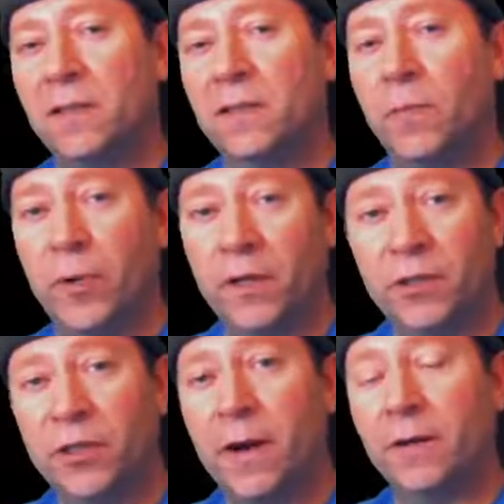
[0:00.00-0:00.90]
is the
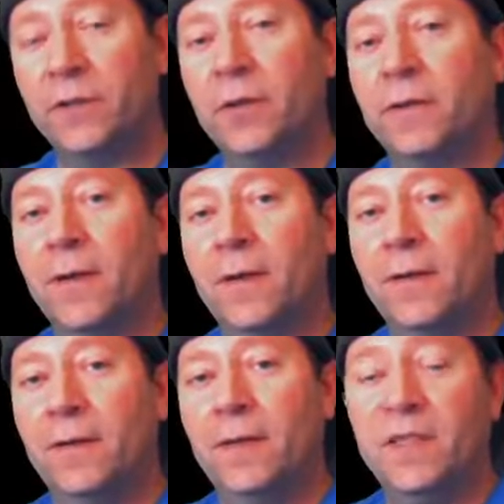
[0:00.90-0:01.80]
British character.
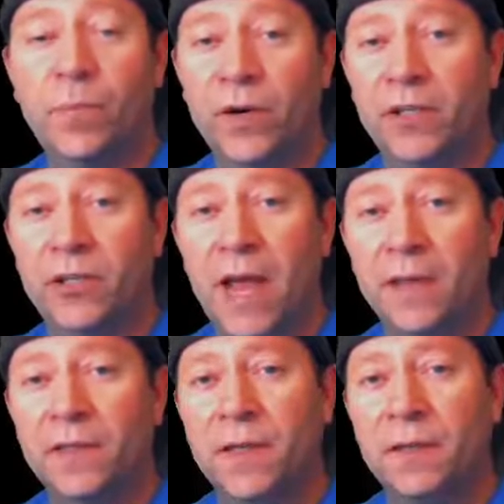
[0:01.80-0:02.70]
His British
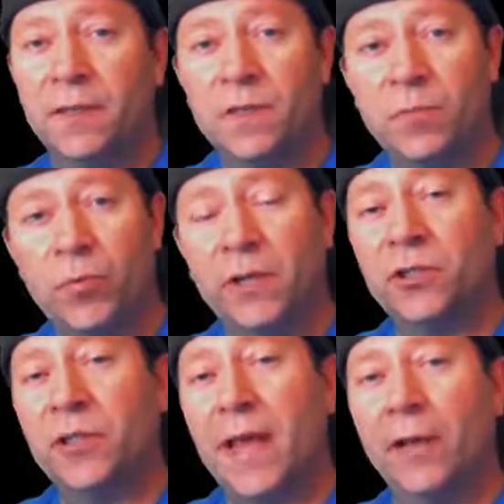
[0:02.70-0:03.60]
accent, his
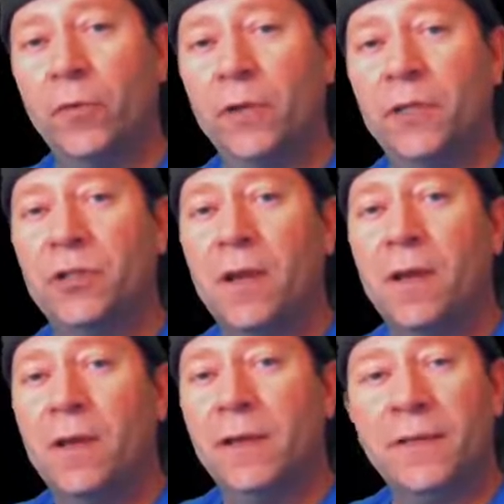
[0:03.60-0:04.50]
British language,
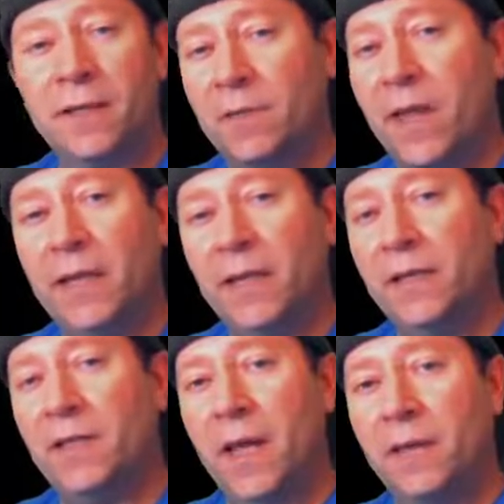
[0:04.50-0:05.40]
it doesn't make
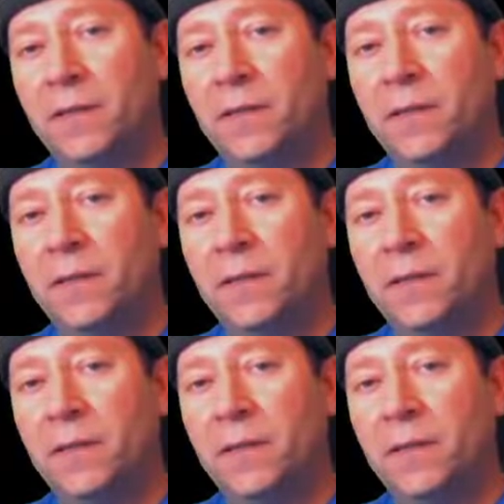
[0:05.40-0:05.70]
any sense.